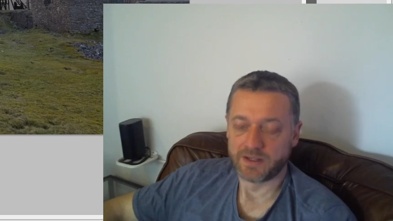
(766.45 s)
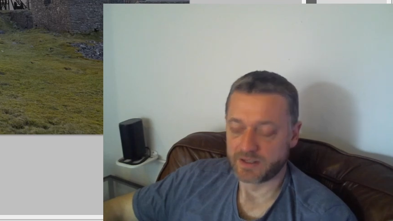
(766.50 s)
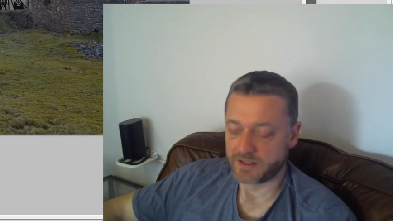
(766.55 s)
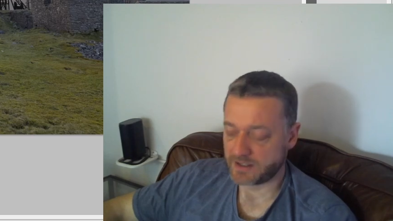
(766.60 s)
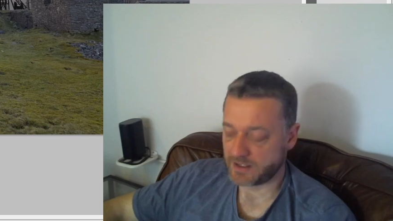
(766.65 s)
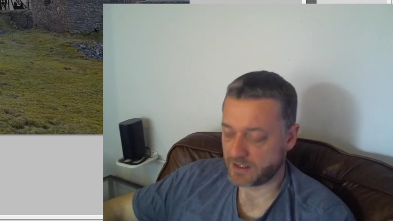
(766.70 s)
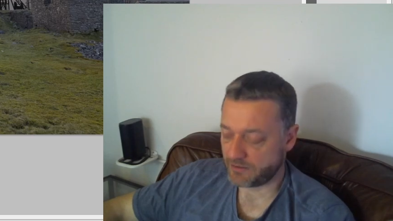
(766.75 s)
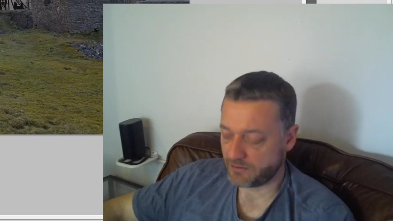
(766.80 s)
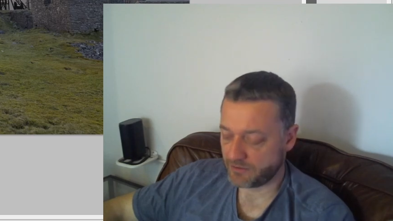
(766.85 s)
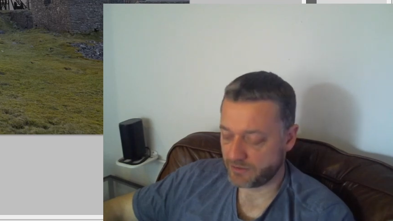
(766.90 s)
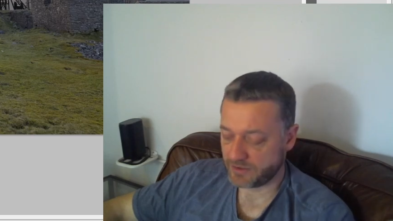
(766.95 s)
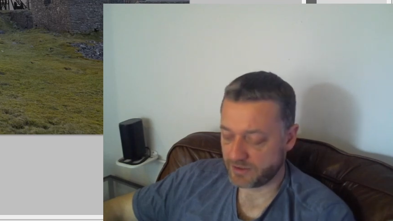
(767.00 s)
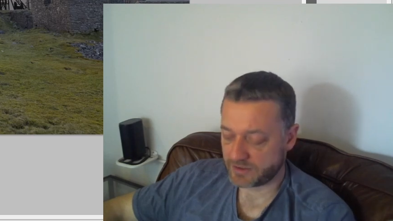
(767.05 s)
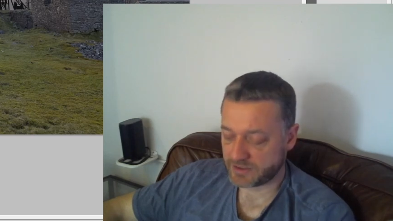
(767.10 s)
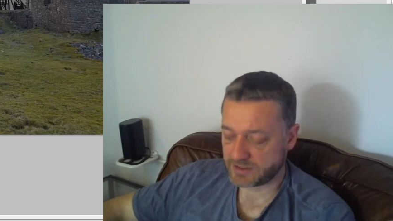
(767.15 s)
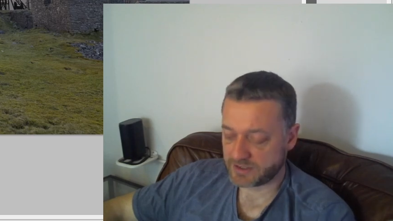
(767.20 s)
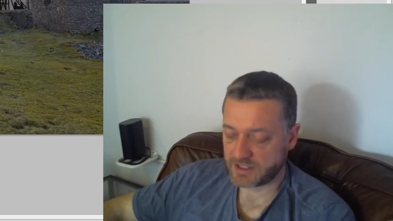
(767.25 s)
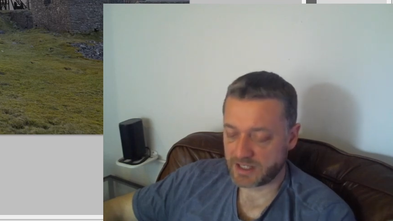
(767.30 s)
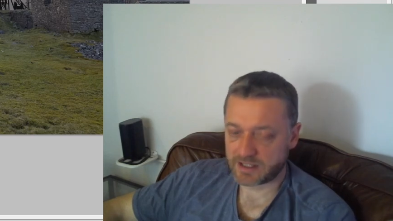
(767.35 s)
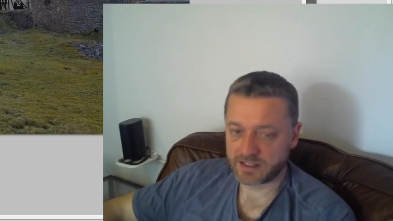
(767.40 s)
Now on the
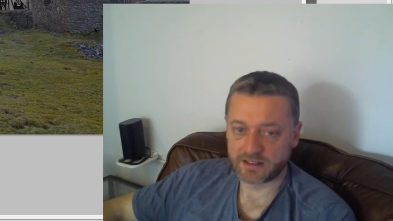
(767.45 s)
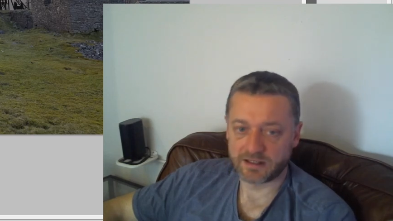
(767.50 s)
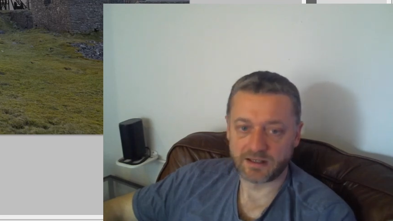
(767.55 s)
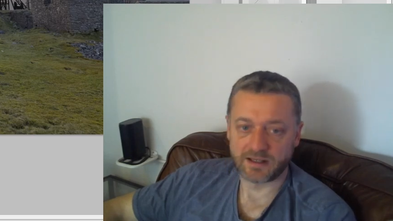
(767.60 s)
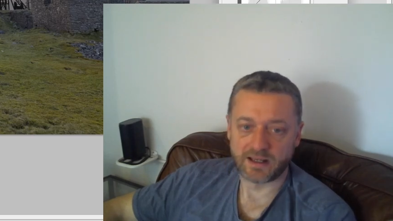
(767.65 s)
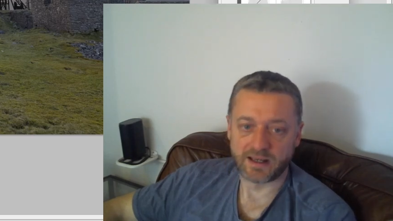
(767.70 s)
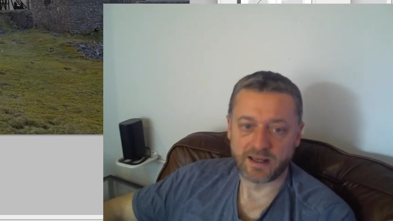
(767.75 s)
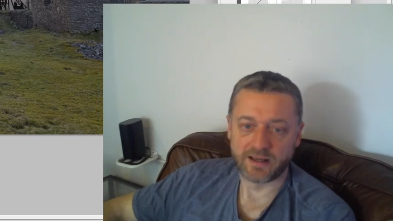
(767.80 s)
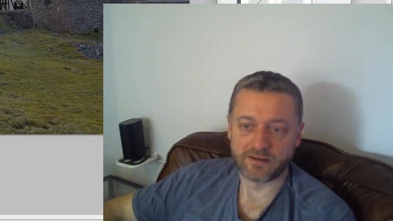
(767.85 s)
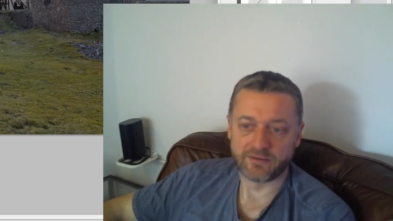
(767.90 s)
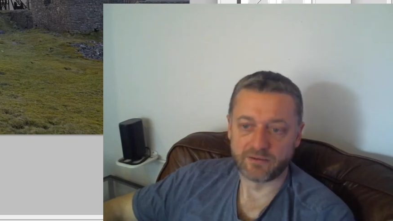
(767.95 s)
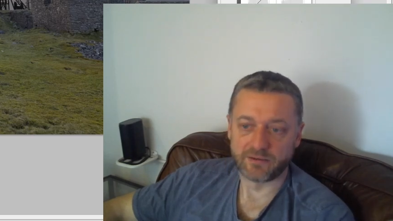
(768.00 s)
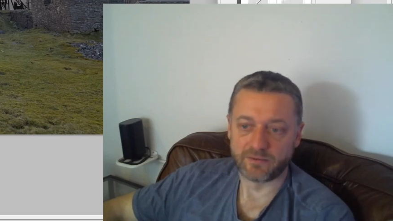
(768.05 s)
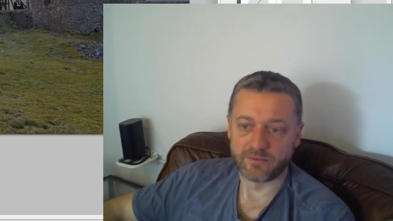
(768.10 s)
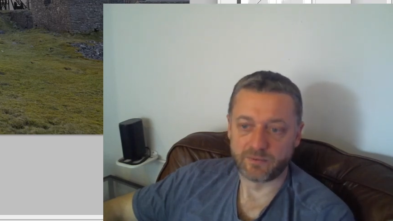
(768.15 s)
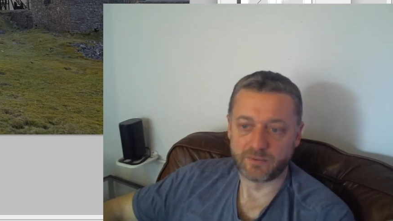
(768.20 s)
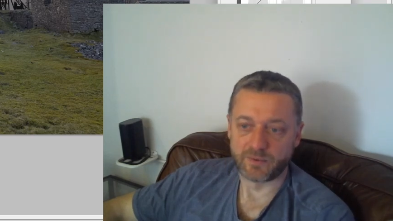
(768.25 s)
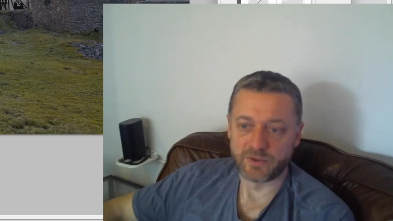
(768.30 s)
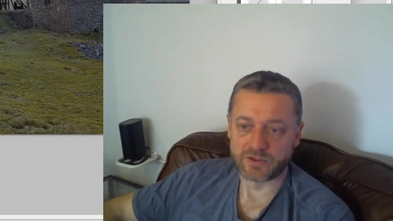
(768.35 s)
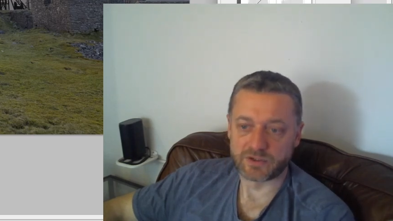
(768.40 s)
second layer
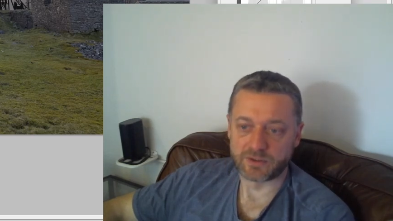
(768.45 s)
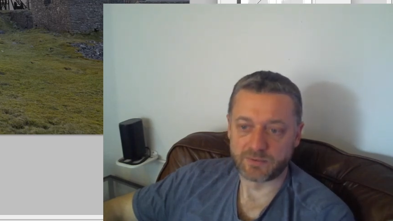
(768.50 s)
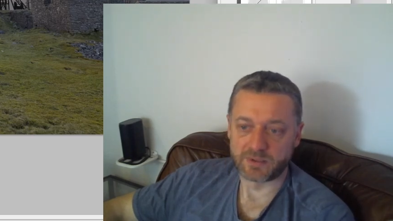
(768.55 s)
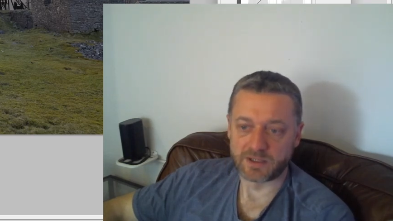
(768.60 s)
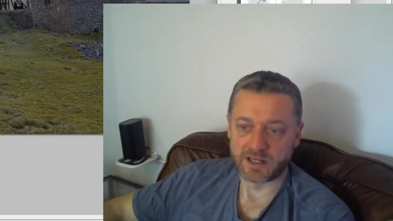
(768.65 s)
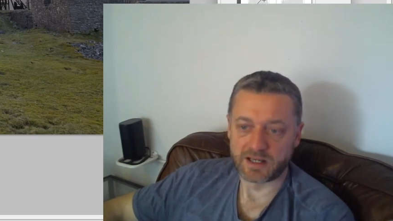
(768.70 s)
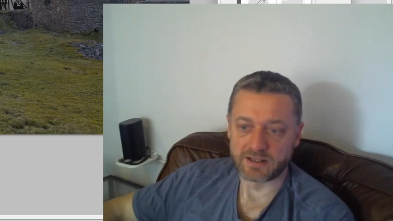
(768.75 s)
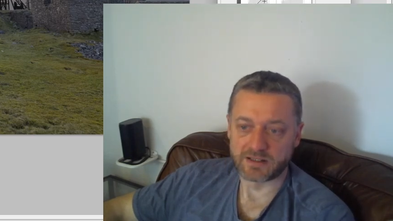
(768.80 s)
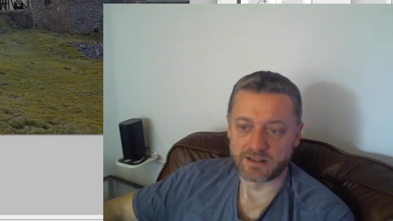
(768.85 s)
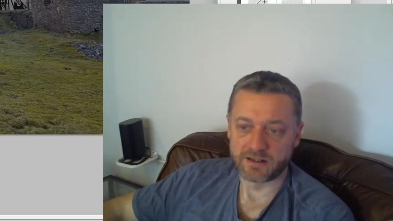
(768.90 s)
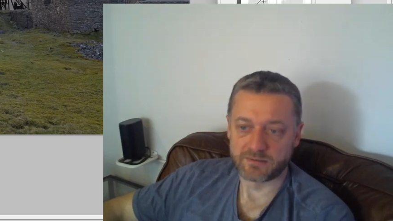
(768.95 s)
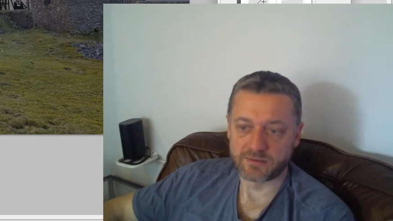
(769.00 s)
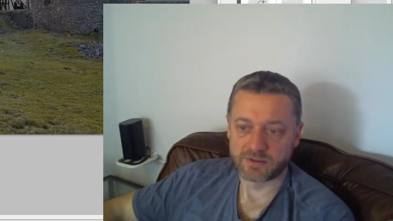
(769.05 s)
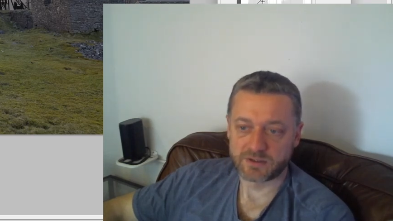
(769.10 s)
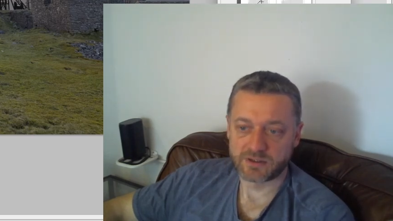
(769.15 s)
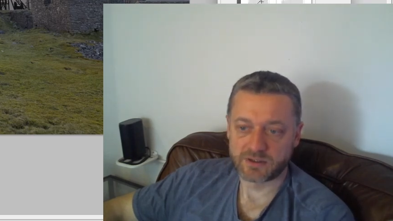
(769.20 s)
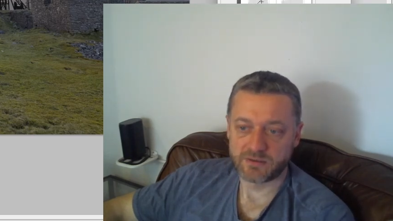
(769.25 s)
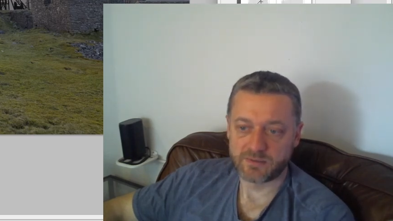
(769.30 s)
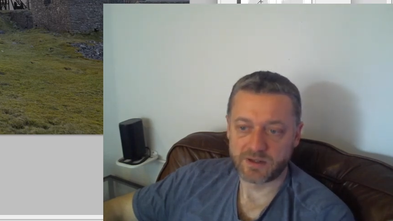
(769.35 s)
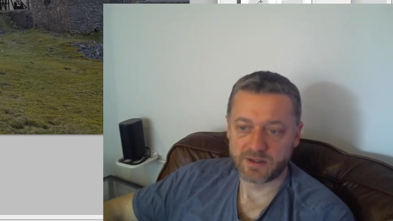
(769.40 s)
we duplicated, I'm just
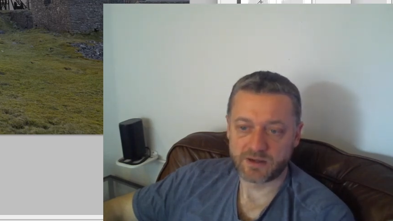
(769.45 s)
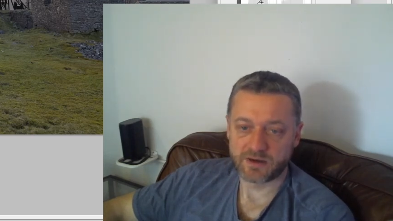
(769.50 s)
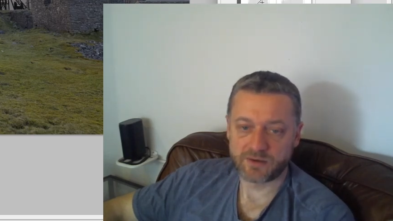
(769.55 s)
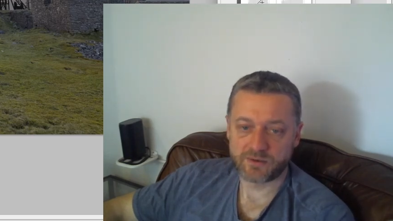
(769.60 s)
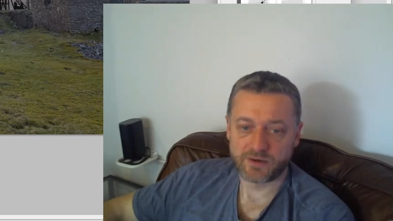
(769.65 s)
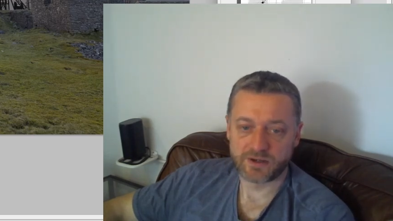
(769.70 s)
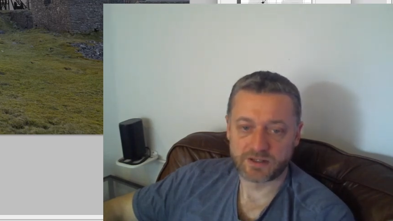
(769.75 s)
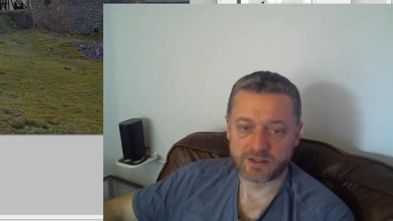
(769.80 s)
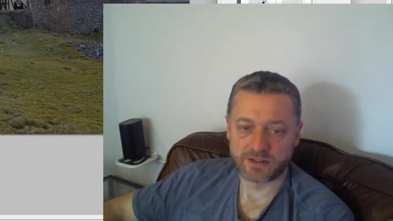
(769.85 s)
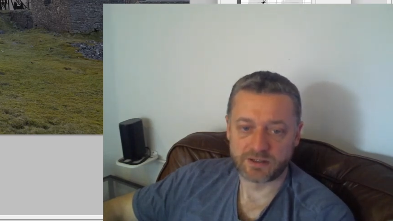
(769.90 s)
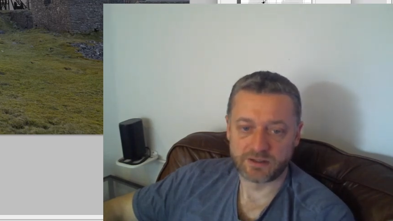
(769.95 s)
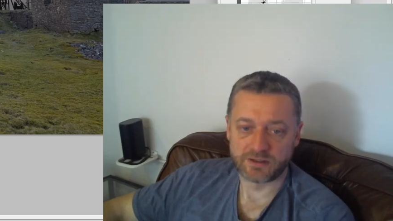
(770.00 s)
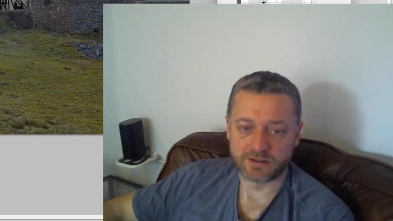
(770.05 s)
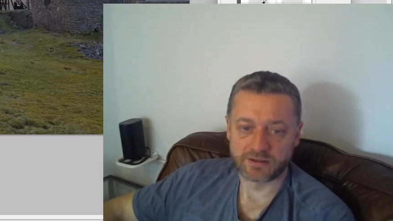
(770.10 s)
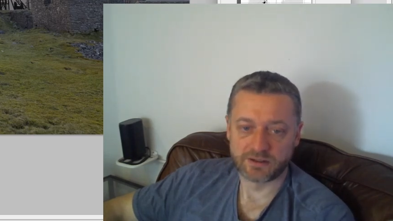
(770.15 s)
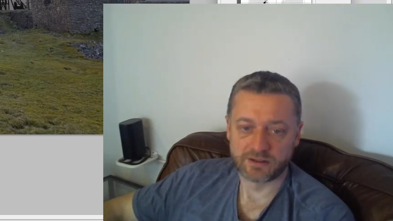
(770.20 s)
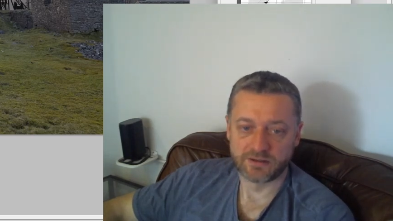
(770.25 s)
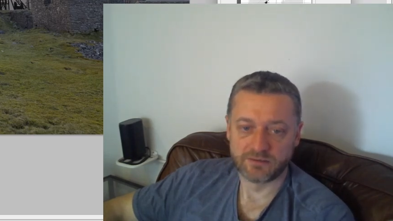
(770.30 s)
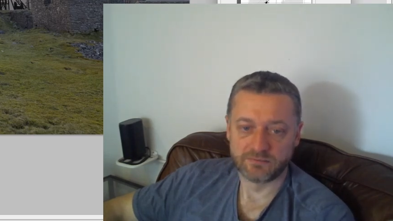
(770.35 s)
going to make that quite dark.